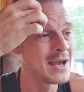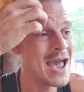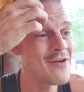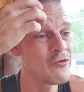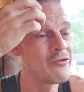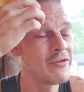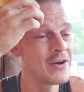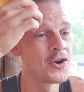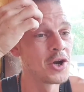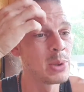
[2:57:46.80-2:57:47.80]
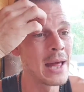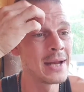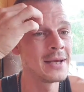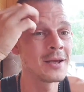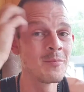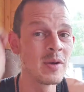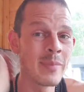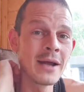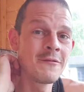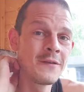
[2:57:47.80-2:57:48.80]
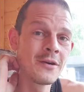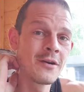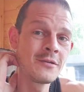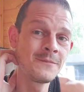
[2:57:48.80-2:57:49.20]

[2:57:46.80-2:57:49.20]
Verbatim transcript: everything on the planet can be bad for you.